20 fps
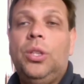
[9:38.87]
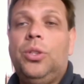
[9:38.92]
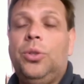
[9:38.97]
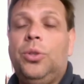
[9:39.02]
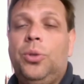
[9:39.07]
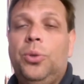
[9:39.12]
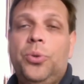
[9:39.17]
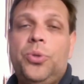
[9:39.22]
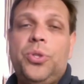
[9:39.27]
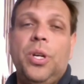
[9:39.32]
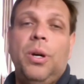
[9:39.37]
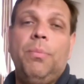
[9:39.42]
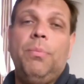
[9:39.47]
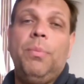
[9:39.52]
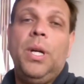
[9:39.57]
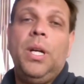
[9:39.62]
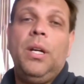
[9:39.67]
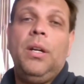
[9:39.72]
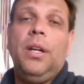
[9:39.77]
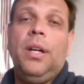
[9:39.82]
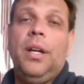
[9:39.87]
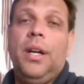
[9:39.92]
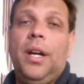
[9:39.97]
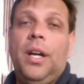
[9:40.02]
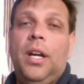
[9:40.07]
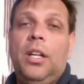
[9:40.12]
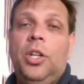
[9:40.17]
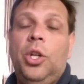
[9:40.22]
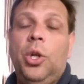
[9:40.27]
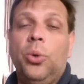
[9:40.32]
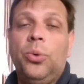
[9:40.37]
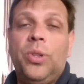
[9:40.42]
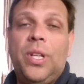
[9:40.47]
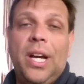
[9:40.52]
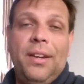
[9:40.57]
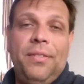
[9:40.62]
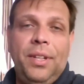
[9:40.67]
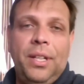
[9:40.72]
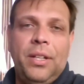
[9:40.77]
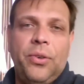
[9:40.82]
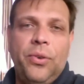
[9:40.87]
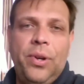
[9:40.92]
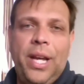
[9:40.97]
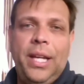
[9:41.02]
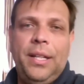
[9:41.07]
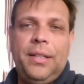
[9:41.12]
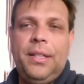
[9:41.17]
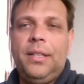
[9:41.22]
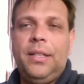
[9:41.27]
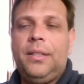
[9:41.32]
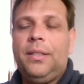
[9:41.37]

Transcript: do some non-diving related